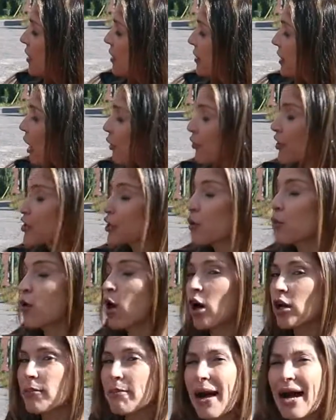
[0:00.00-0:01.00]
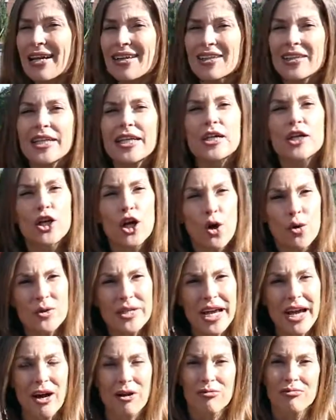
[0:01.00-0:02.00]
Now, they don't automatically go
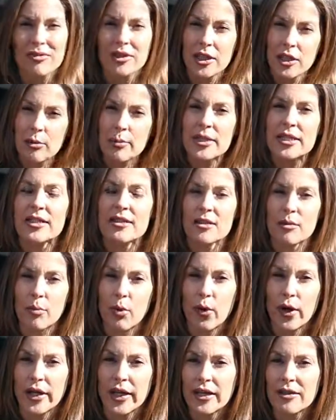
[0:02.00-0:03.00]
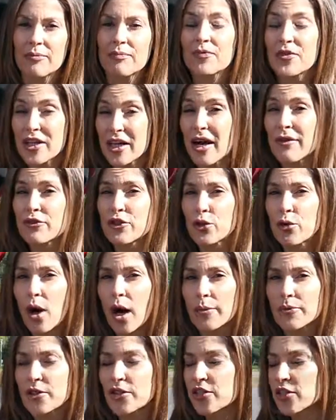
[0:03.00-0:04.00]
down, a little bit disappointing. You have two
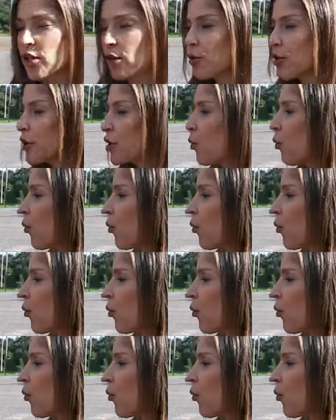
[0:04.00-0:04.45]
options though. You can